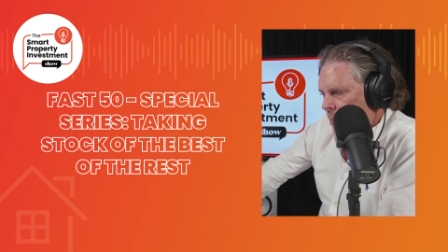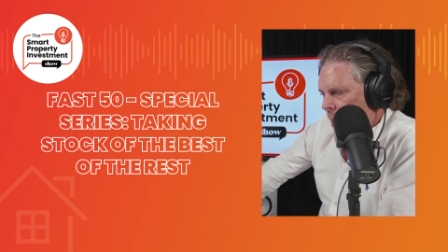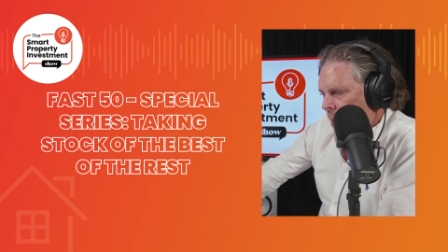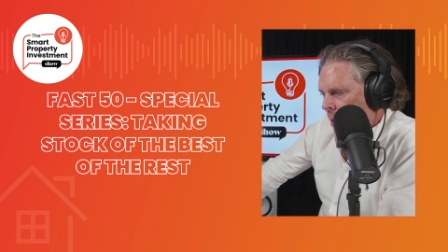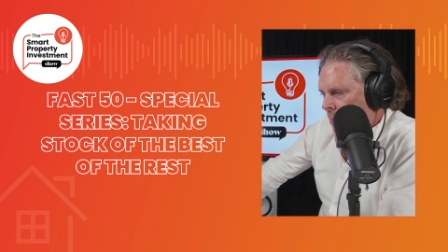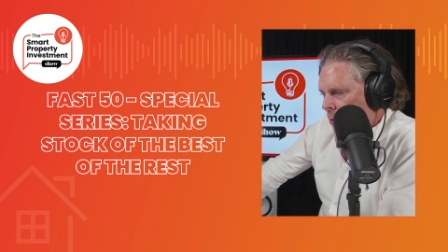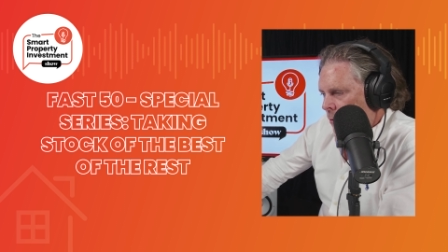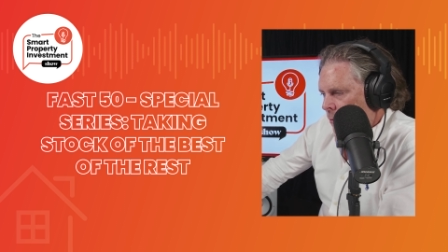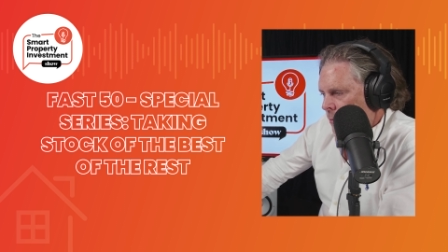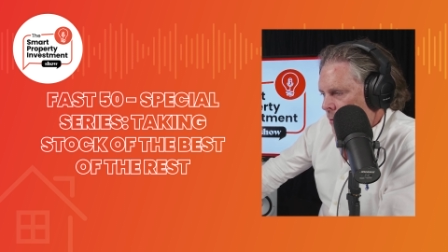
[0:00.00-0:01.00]
makeup
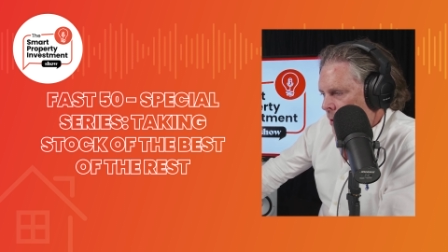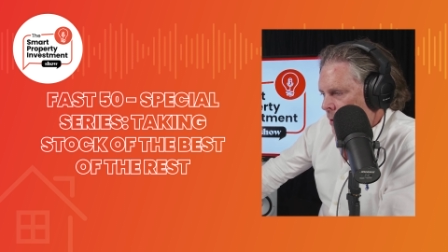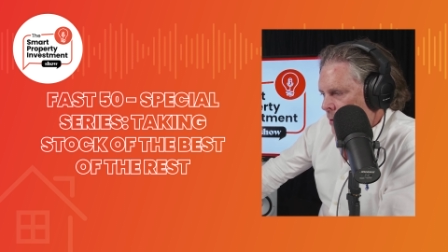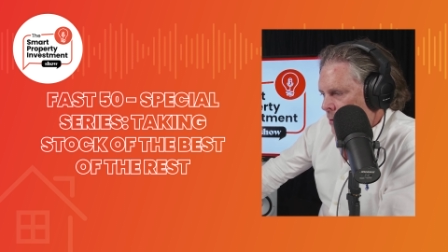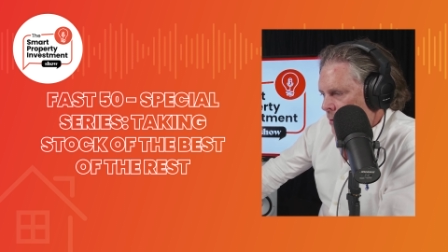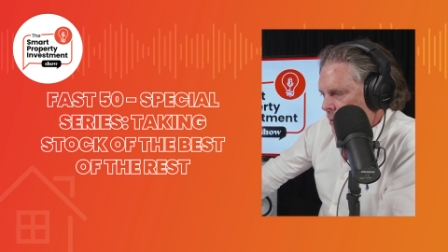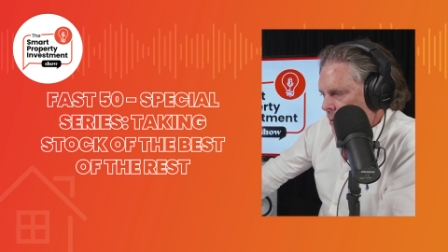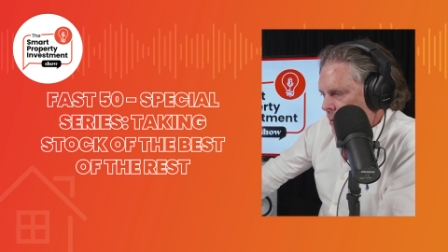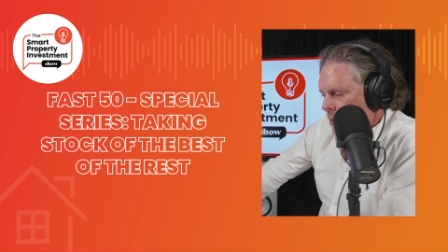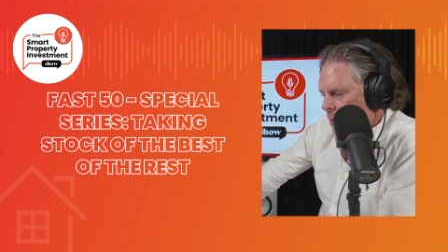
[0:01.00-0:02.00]
of is
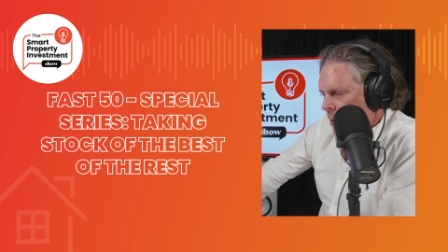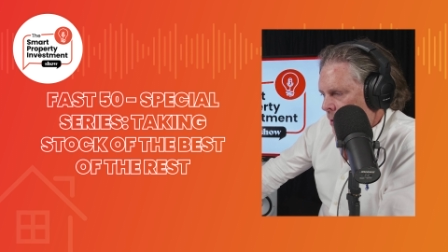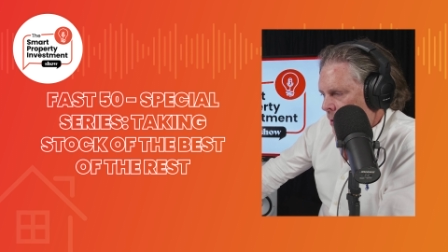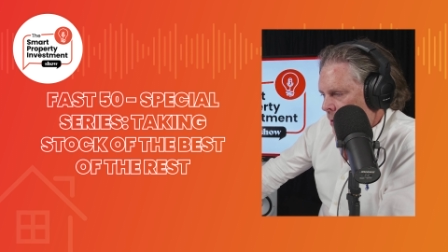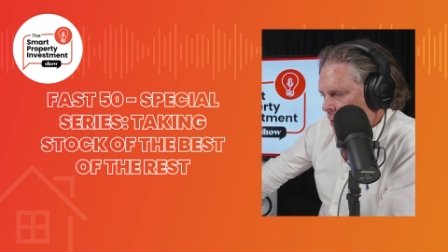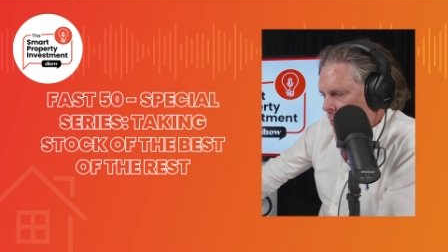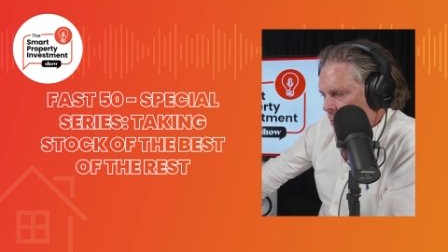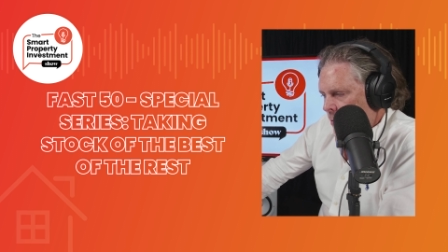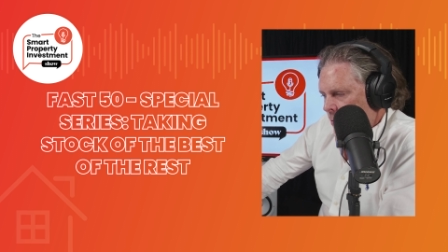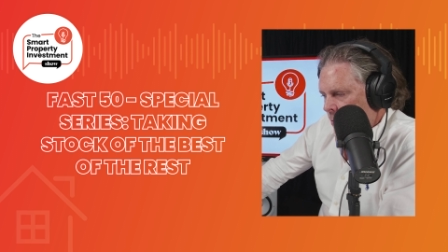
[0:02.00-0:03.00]
the
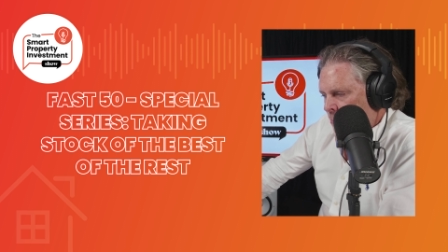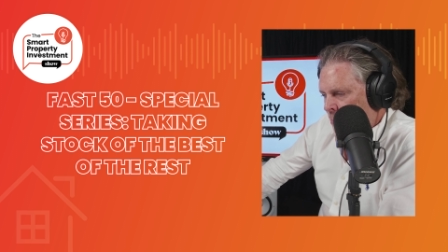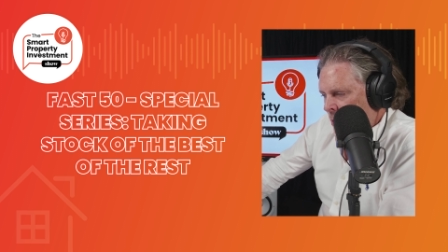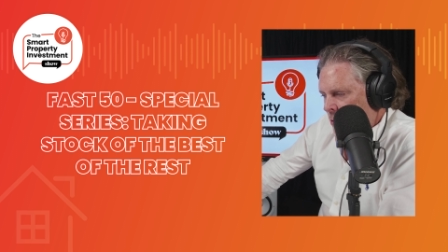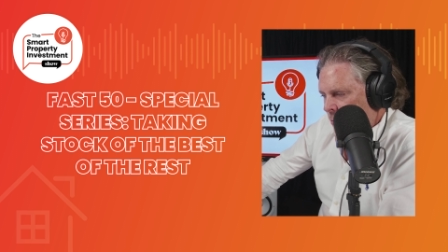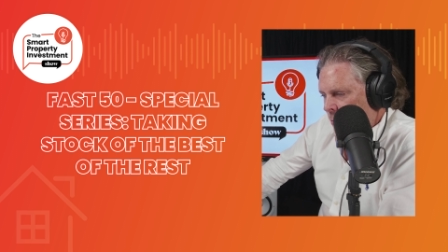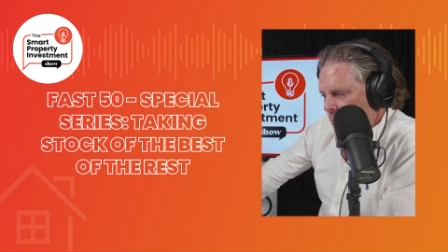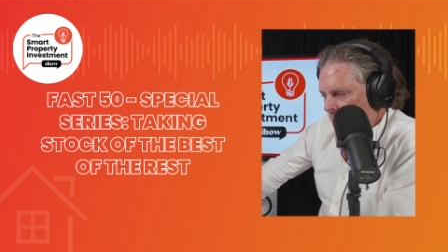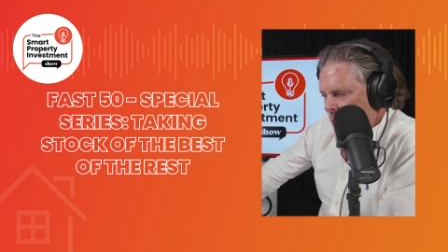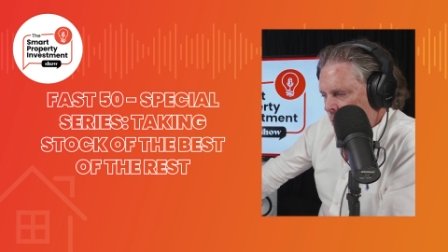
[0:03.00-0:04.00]
best
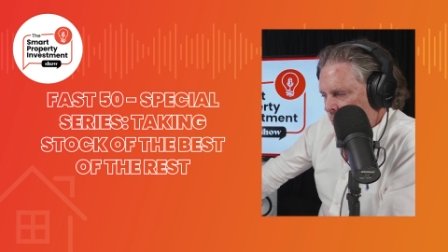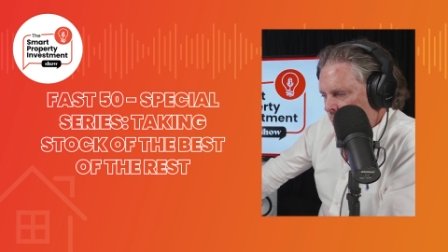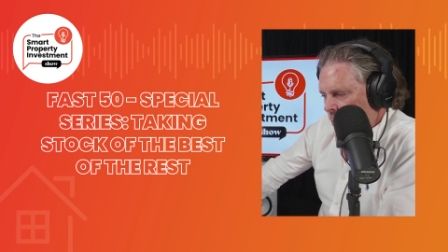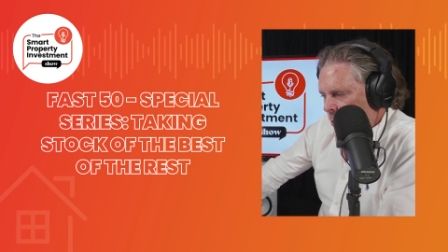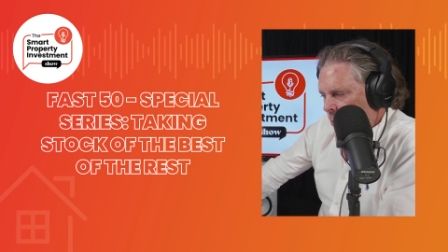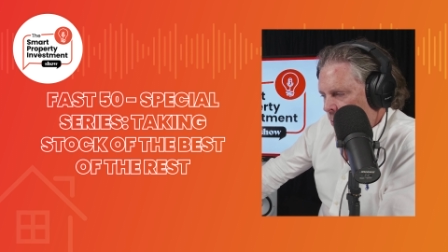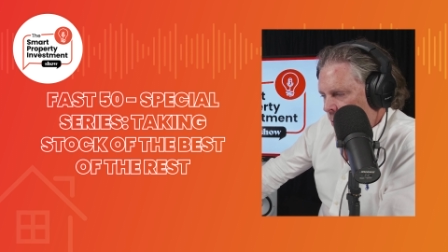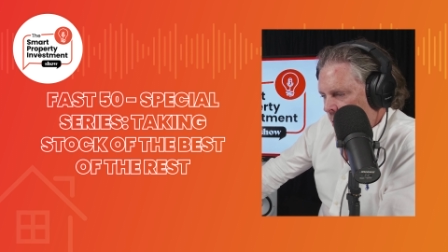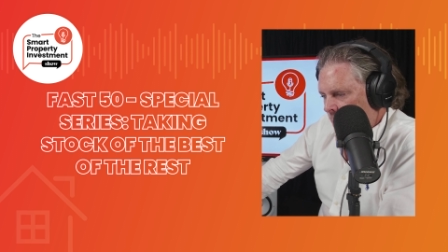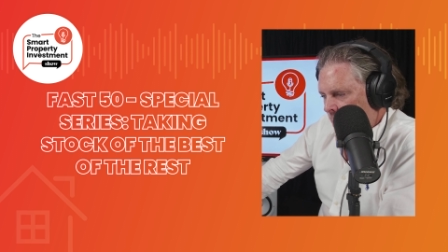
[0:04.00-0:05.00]
of the rest, if we want to
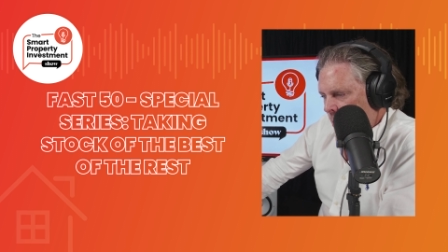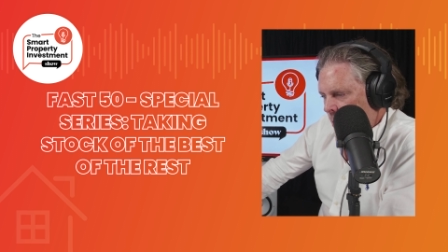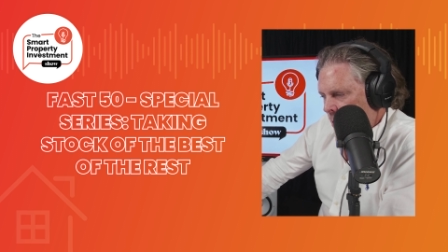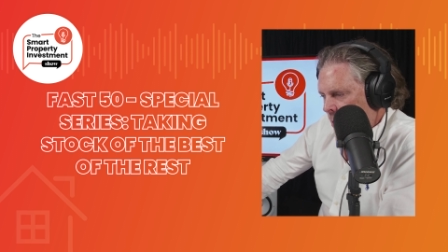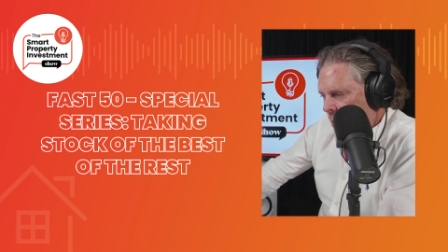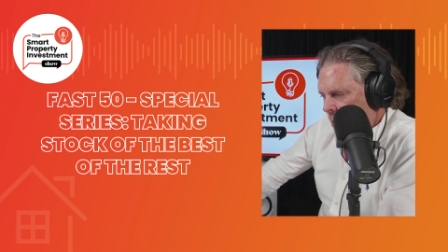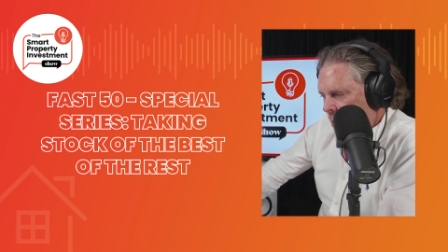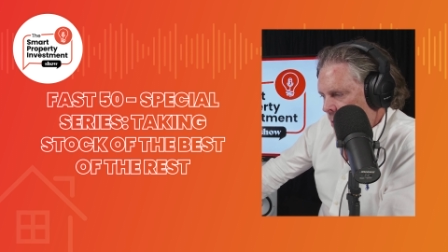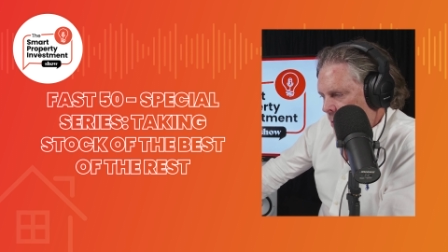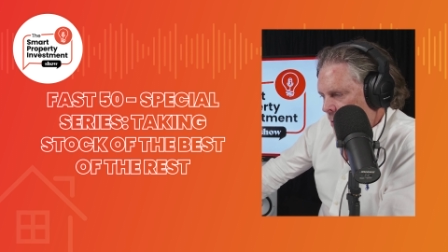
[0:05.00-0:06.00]
call it that.
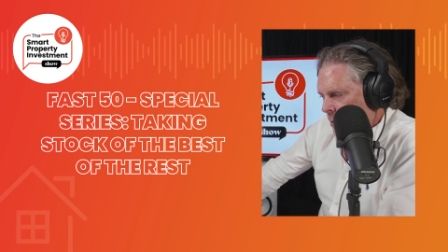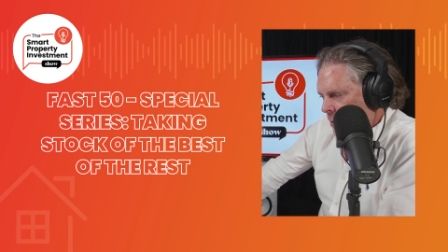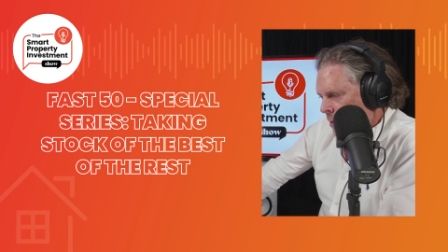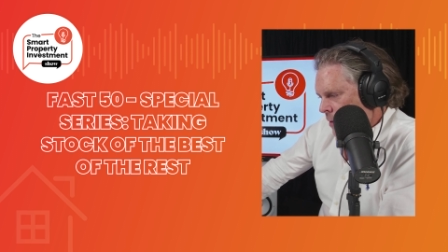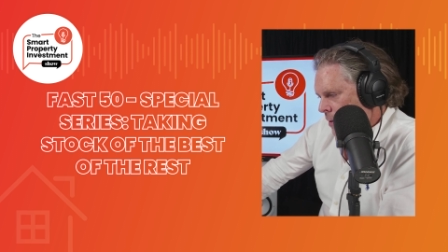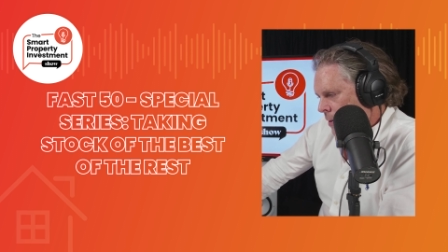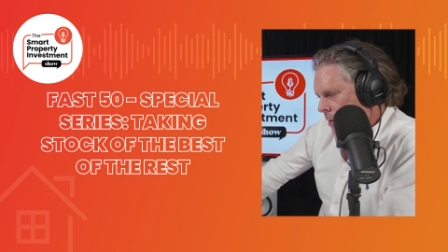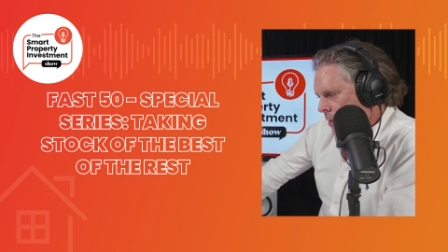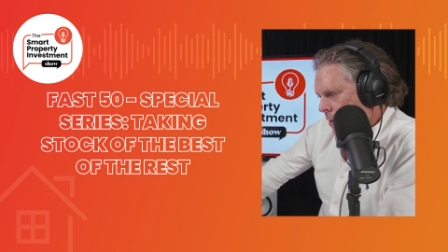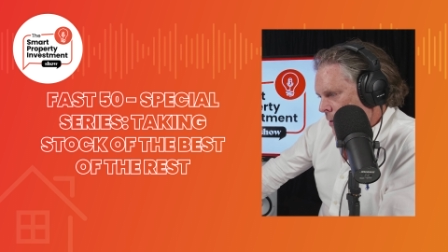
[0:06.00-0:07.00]
Uh,
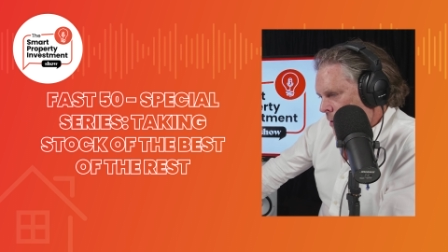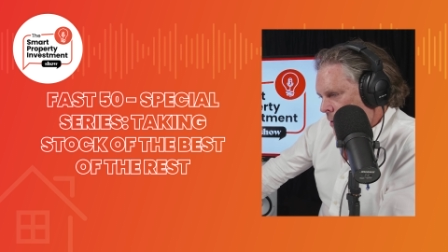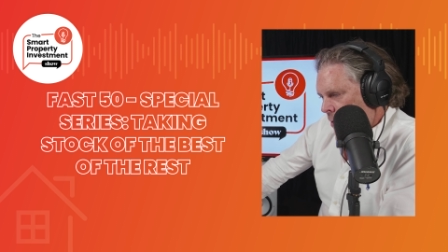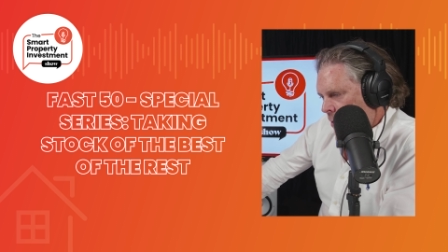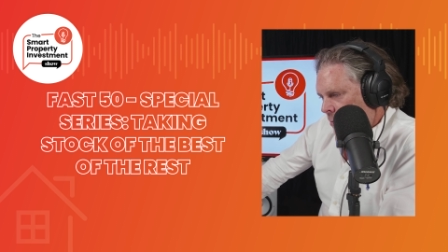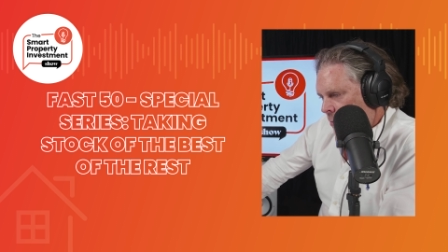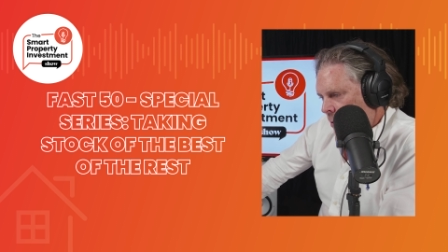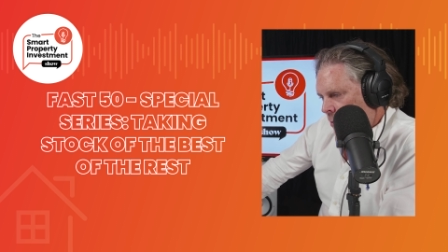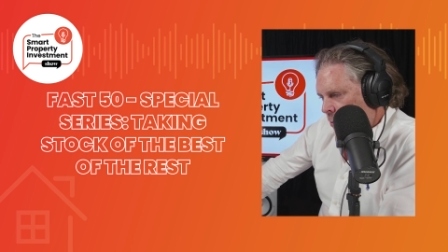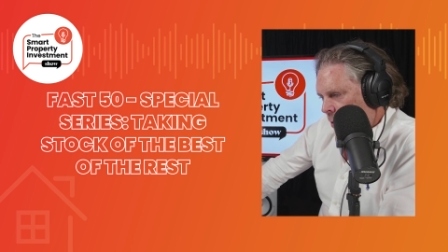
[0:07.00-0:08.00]

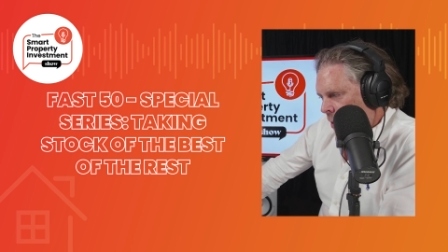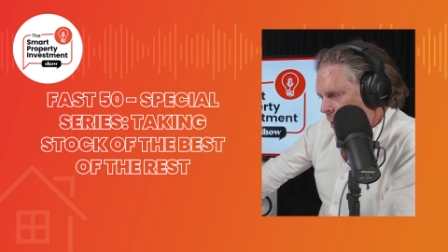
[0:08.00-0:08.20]
I'm just